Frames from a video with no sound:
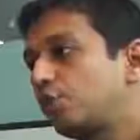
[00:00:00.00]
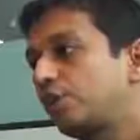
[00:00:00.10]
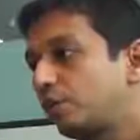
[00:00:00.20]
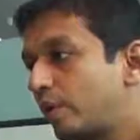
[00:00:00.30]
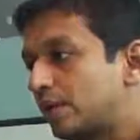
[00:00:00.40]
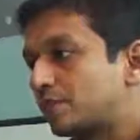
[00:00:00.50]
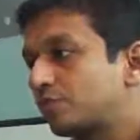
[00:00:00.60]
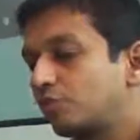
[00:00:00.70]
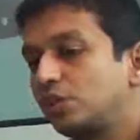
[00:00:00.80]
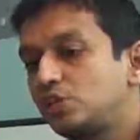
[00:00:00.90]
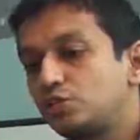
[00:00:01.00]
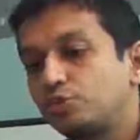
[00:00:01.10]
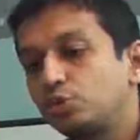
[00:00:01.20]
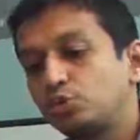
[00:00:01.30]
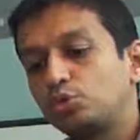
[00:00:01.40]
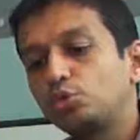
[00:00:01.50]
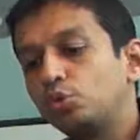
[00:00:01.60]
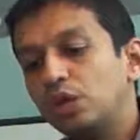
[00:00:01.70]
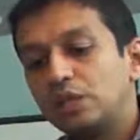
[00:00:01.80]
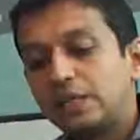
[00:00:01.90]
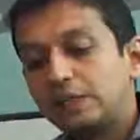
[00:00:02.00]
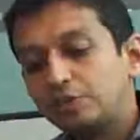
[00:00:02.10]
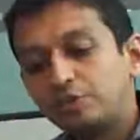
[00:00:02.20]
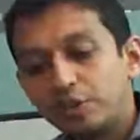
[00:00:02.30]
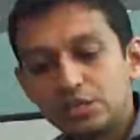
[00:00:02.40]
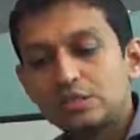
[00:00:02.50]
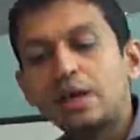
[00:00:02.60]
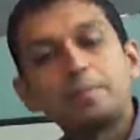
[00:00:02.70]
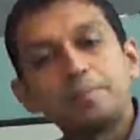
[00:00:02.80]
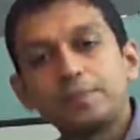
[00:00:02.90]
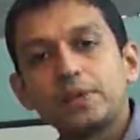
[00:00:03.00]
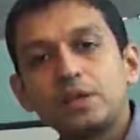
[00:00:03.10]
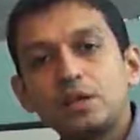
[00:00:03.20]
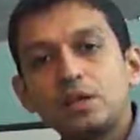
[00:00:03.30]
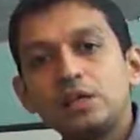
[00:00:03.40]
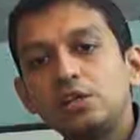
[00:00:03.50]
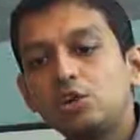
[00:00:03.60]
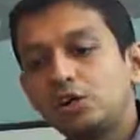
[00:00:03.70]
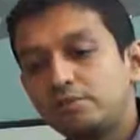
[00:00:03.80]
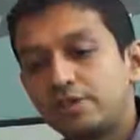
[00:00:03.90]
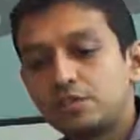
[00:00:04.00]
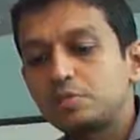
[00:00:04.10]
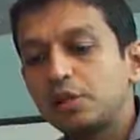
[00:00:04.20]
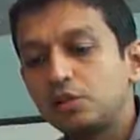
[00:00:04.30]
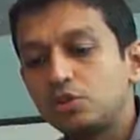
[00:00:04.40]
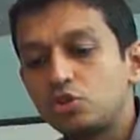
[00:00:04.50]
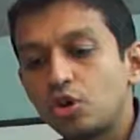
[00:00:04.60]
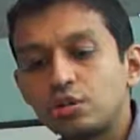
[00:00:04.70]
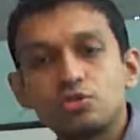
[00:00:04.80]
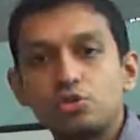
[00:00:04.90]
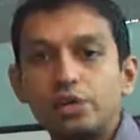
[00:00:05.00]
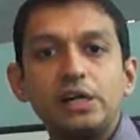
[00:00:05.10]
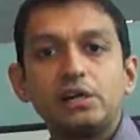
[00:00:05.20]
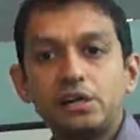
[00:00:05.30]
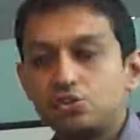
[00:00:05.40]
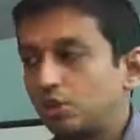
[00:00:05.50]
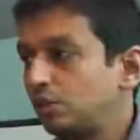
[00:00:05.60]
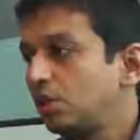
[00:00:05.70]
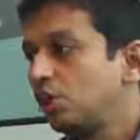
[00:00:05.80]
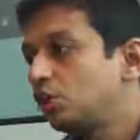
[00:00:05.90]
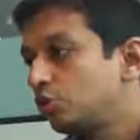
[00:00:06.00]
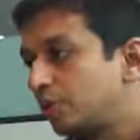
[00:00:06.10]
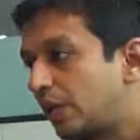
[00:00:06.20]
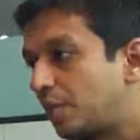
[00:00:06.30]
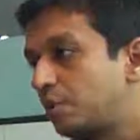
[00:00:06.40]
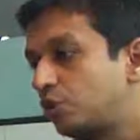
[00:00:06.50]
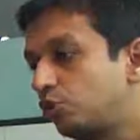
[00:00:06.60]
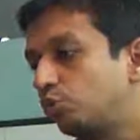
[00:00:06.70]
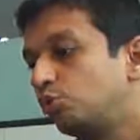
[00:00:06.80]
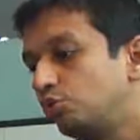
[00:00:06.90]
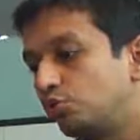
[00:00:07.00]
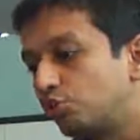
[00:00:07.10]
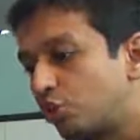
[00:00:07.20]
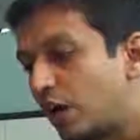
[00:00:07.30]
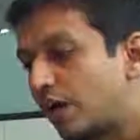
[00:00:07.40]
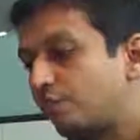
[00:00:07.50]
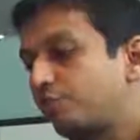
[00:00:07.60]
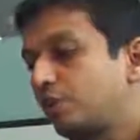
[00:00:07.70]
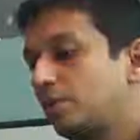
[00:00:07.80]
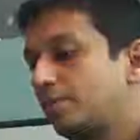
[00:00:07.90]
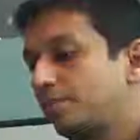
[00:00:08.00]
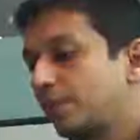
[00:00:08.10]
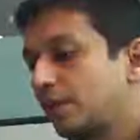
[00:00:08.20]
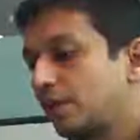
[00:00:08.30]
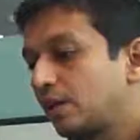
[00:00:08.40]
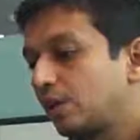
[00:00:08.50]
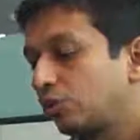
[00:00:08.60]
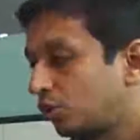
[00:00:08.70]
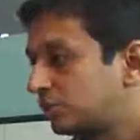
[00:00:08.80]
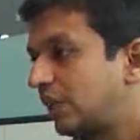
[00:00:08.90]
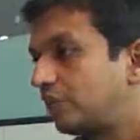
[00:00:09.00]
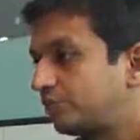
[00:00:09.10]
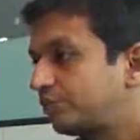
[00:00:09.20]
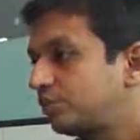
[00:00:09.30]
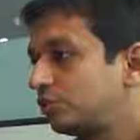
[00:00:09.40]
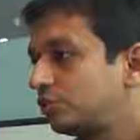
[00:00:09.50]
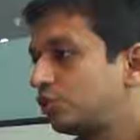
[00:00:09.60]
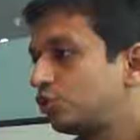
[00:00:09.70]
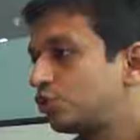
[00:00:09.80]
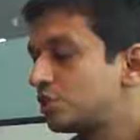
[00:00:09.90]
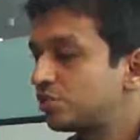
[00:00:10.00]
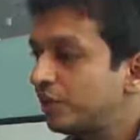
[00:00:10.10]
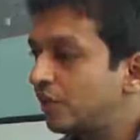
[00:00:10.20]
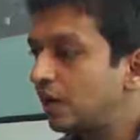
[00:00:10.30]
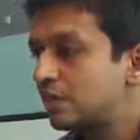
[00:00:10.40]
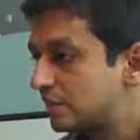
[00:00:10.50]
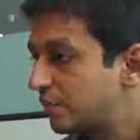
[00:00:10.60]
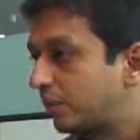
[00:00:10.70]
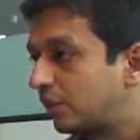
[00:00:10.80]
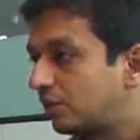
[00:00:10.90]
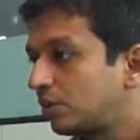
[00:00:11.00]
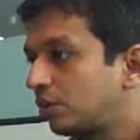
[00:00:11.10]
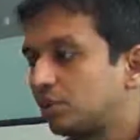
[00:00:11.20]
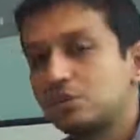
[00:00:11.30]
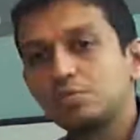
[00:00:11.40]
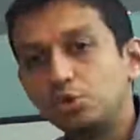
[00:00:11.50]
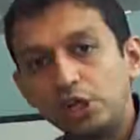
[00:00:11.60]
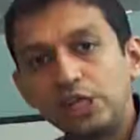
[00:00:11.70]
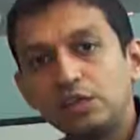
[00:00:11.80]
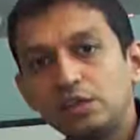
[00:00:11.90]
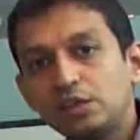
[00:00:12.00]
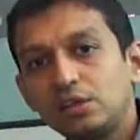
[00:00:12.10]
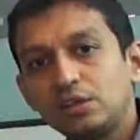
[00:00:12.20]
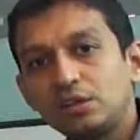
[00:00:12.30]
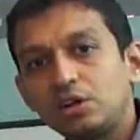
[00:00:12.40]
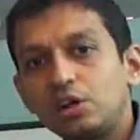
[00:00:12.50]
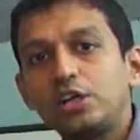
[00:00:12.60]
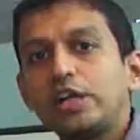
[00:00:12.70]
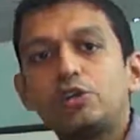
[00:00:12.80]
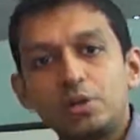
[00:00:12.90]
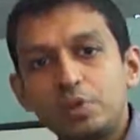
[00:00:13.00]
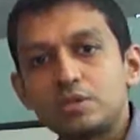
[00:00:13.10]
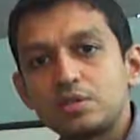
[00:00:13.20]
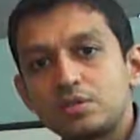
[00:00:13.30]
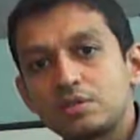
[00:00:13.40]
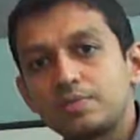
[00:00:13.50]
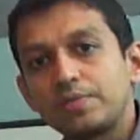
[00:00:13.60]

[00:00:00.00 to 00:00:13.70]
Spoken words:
request for each of you to take the first step in your investment and insurance orientation to be able to drive yourself to just read a little snippet on this community on a day-to-day basis.